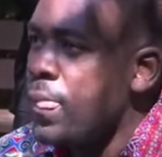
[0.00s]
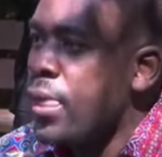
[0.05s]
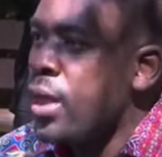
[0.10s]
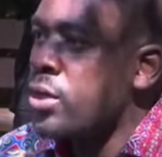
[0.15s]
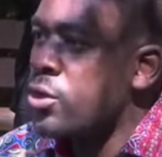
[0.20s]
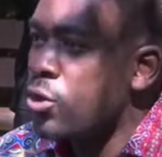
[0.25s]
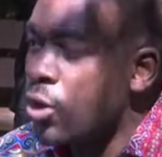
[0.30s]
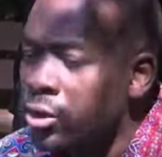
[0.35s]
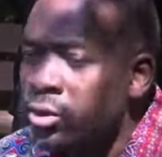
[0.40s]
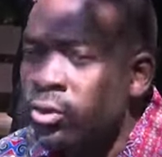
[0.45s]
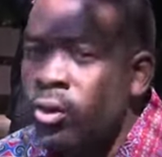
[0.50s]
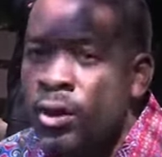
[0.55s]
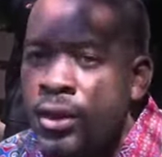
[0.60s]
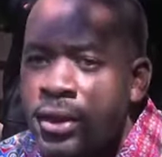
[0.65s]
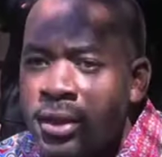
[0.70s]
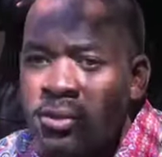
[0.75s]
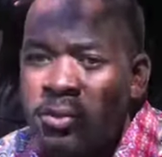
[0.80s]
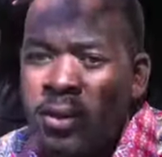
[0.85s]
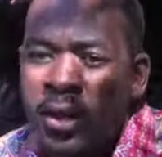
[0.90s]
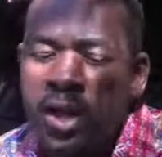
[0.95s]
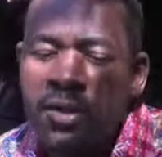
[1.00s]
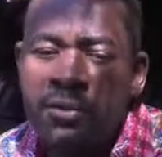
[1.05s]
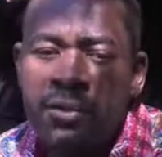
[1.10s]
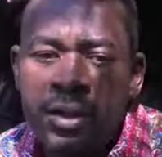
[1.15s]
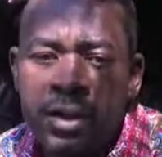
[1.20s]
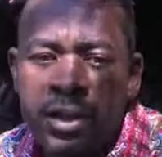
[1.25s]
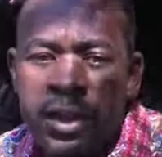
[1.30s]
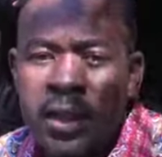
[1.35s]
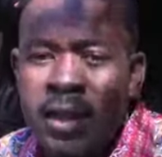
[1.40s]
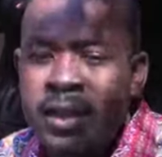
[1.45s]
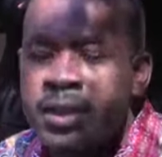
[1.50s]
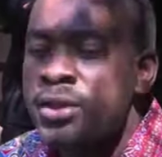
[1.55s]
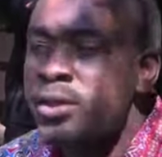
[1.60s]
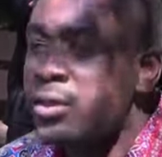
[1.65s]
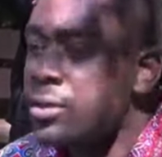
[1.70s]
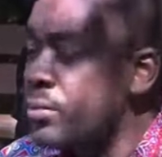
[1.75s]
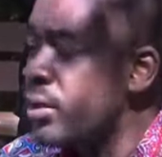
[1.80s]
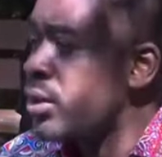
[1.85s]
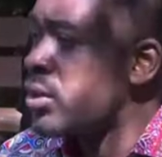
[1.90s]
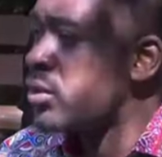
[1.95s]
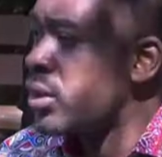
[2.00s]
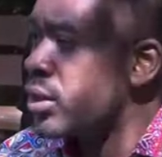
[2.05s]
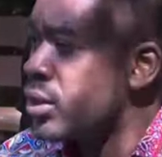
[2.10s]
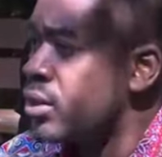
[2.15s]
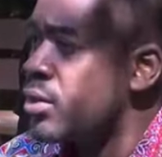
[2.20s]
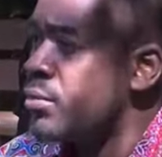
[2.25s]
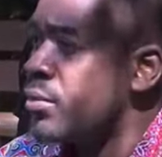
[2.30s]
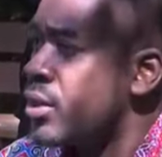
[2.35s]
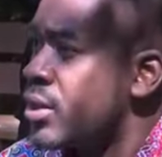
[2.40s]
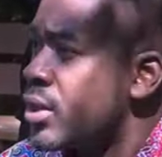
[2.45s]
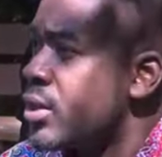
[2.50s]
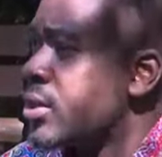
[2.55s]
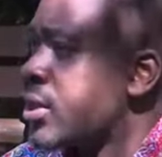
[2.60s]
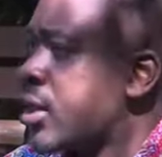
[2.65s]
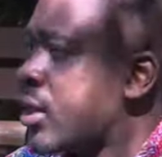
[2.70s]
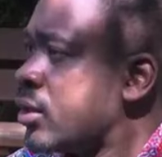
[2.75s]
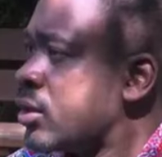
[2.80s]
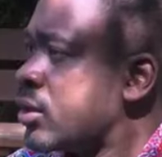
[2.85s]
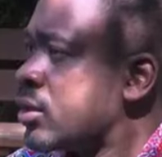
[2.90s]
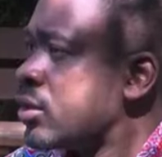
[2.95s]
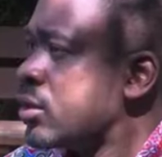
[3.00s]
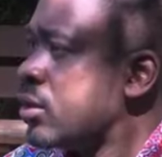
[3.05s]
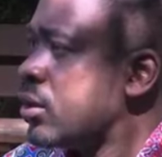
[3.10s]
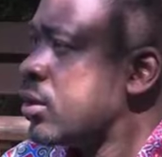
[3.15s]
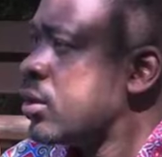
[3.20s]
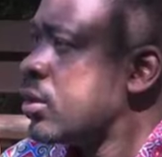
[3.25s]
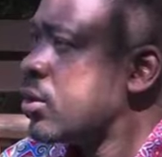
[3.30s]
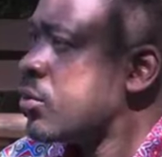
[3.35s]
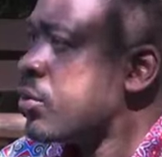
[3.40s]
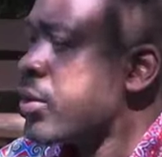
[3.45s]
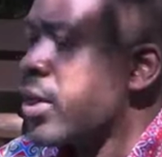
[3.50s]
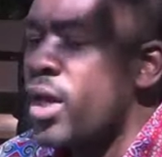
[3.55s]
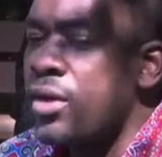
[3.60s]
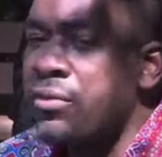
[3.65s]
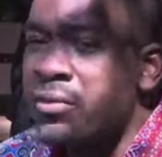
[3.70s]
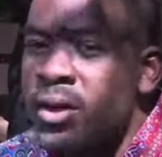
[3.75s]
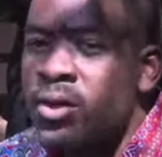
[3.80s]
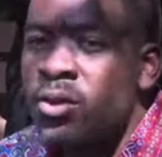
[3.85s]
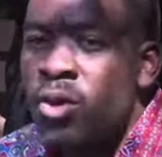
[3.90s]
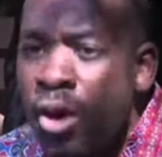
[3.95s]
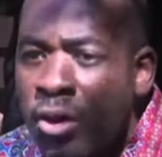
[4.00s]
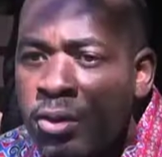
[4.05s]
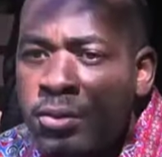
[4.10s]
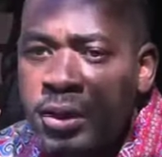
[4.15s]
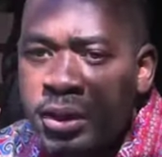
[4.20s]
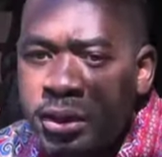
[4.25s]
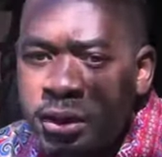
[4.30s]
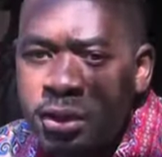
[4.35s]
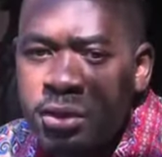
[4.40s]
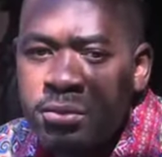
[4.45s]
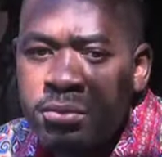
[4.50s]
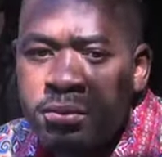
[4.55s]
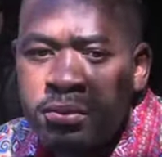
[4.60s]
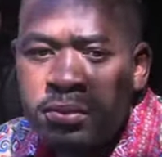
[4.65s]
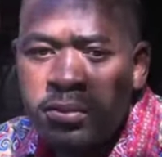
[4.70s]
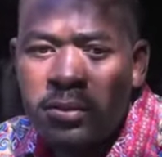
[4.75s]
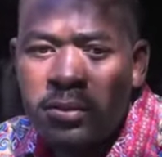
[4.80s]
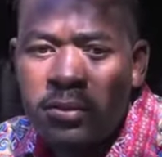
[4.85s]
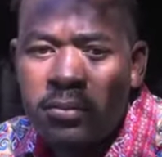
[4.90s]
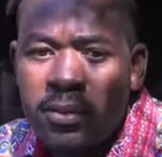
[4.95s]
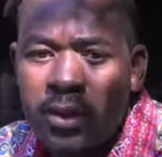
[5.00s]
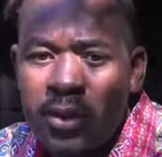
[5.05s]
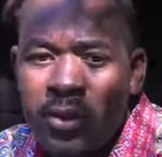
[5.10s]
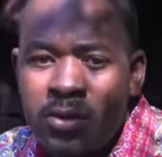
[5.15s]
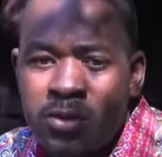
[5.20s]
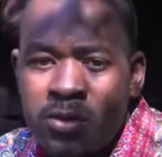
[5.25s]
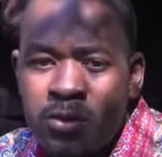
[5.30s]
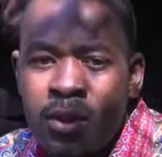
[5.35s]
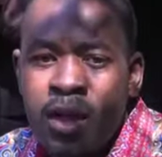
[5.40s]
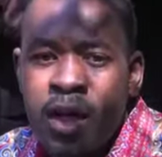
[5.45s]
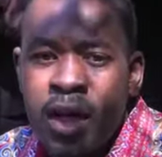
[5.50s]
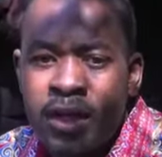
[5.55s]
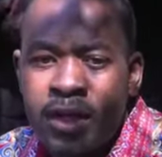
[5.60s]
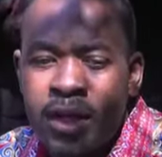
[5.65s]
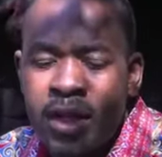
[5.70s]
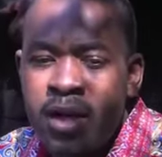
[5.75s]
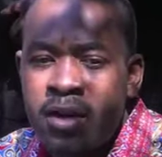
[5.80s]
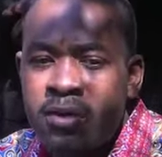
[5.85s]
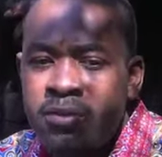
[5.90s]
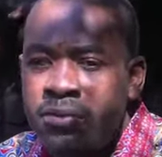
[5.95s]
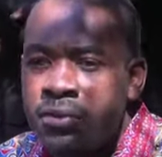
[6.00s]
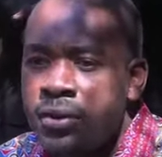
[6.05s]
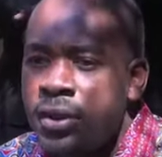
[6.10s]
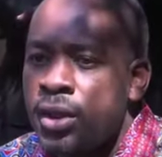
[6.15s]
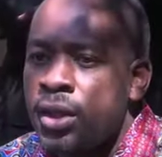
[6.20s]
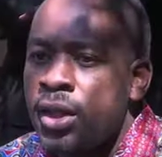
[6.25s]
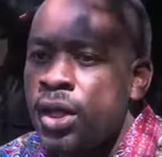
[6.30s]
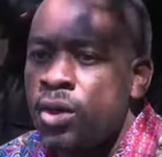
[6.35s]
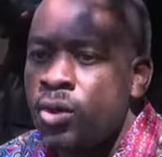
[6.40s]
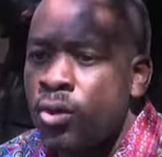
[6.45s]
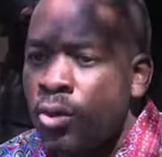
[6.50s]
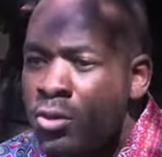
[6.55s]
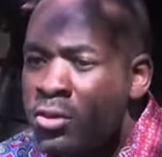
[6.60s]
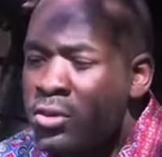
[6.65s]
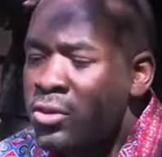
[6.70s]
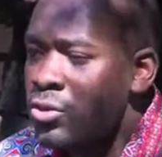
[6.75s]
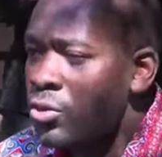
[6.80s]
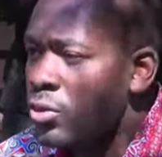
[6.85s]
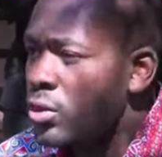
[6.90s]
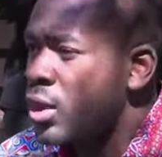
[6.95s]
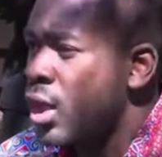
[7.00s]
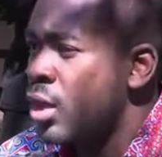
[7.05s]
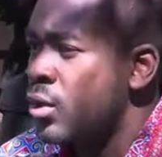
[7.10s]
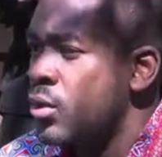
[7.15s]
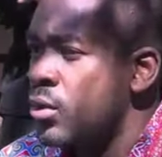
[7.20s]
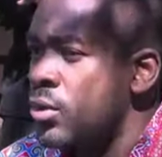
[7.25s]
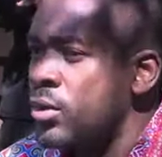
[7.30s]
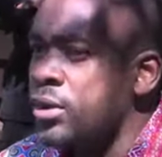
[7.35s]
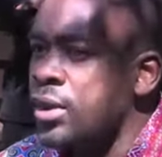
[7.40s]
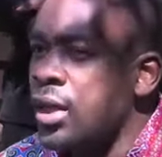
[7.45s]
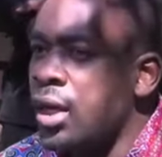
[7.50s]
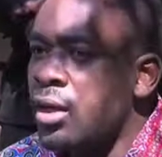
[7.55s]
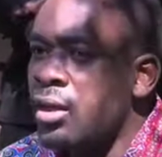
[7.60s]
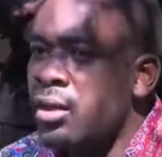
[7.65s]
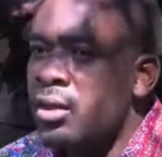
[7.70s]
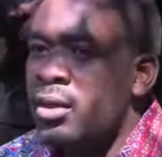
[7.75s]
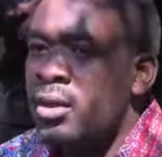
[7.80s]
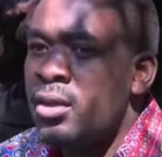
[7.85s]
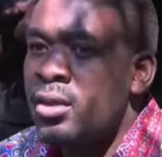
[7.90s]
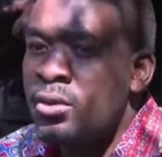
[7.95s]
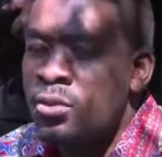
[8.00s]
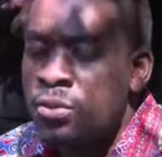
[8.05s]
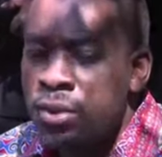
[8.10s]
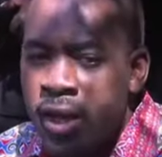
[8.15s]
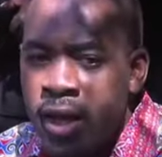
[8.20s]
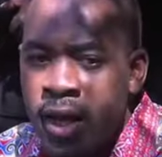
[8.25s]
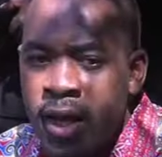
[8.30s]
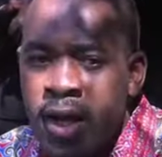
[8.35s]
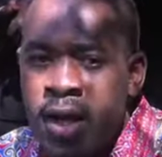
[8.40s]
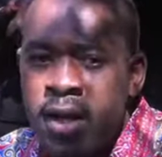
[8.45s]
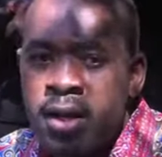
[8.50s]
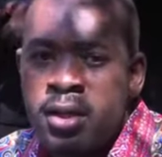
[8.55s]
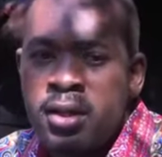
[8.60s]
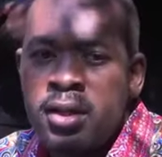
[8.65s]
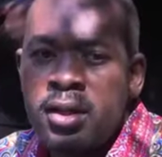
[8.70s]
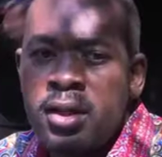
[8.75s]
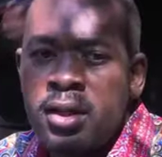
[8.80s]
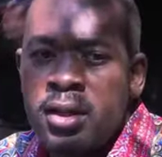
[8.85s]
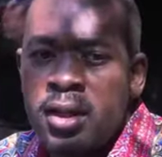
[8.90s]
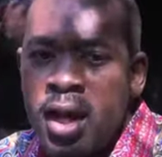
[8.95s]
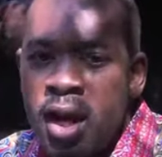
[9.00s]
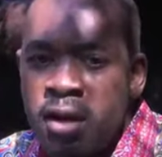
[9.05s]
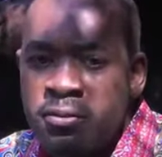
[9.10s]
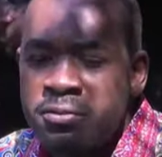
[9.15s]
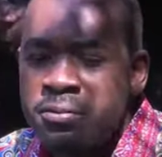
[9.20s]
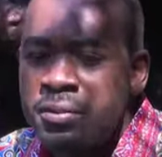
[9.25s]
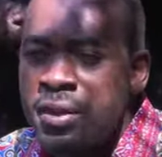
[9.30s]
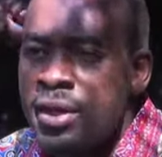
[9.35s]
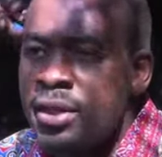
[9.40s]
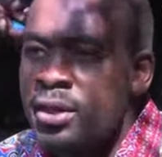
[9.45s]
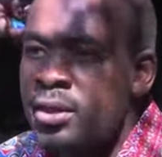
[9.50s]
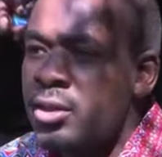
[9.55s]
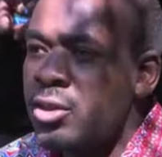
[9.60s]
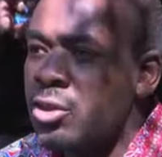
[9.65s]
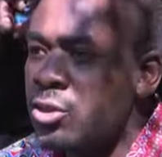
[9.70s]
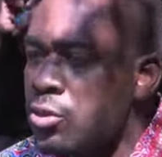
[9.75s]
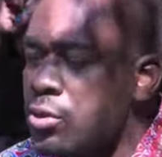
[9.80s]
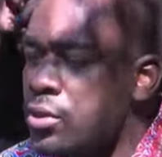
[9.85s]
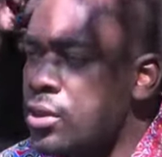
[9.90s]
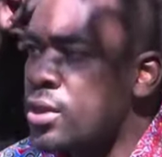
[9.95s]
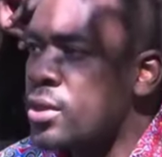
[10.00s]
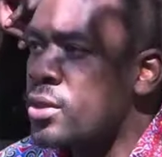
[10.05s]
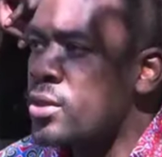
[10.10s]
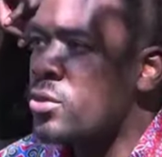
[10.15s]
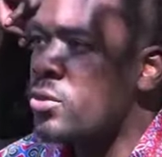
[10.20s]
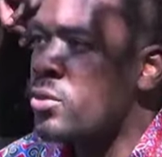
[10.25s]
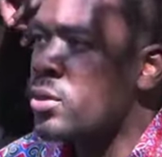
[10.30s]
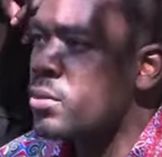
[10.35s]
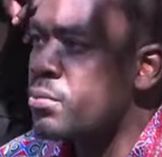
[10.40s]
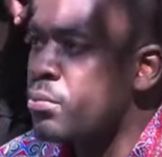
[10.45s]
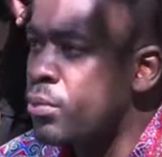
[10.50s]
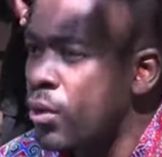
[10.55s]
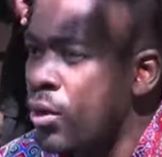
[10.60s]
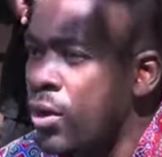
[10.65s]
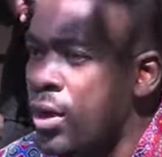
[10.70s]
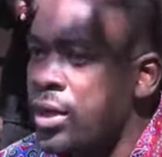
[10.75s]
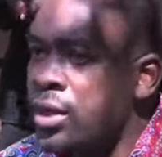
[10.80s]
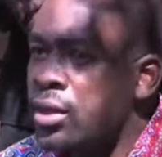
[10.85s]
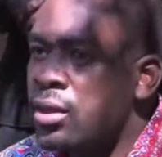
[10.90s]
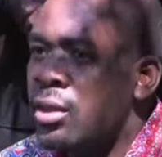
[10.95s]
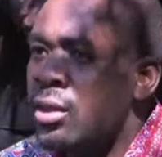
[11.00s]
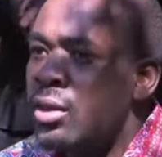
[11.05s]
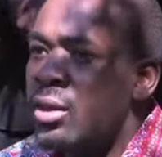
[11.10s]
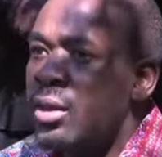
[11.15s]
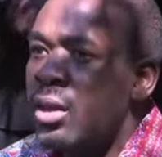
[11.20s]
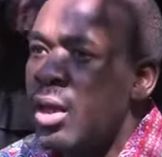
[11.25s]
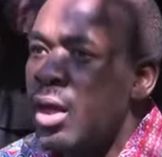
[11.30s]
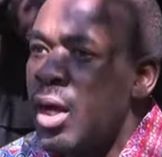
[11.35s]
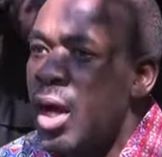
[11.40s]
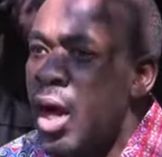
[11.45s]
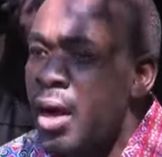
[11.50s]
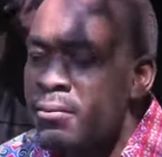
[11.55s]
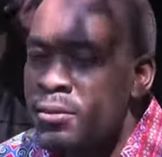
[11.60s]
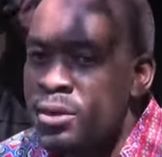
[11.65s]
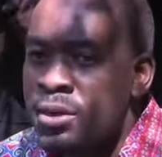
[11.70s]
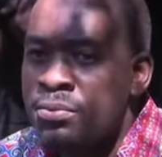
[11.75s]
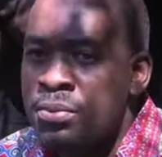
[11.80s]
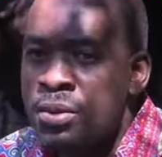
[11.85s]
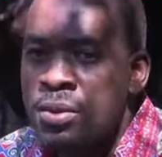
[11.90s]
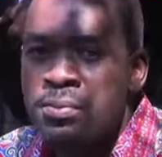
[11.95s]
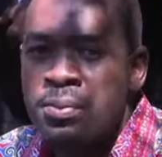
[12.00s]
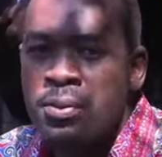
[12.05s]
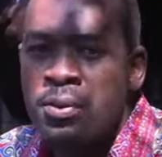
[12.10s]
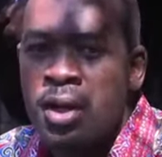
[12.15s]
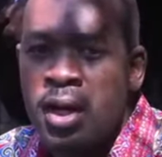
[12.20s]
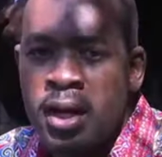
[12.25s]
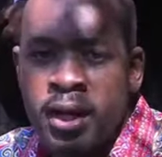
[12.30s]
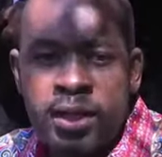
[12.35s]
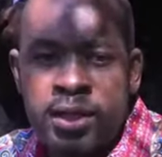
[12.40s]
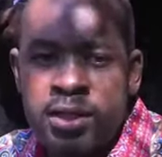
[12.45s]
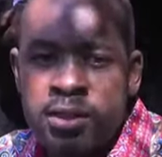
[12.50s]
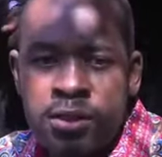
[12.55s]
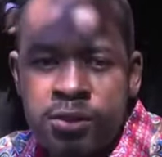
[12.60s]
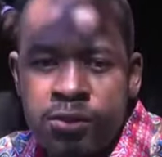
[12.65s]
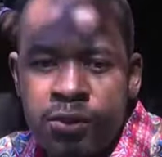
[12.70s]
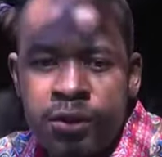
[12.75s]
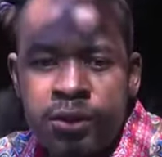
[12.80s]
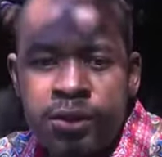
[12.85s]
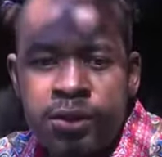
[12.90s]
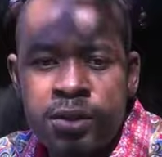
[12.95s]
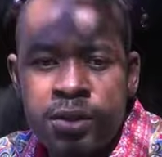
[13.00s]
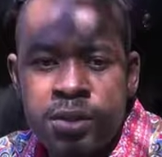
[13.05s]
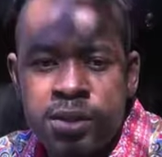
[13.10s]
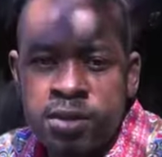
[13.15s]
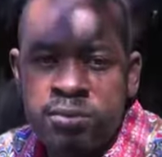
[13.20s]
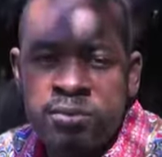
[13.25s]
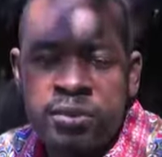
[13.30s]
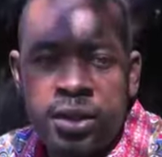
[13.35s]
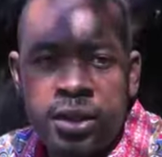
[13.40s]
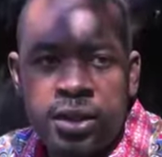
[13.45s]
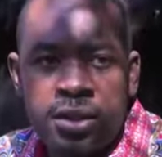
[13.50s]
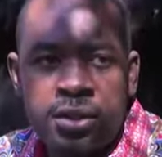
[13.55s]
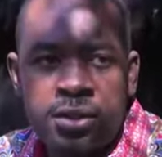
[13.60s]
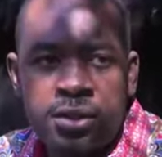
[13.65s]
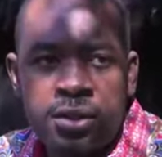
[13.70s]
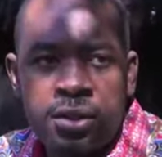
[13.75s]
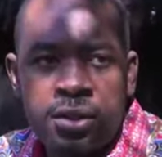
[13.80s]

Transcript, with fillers: Not only do we have an illegitimate regime in this country, we have a rogue regime, because you can't have a constitutional order where a government chooses to deploy armed people against its own civilians.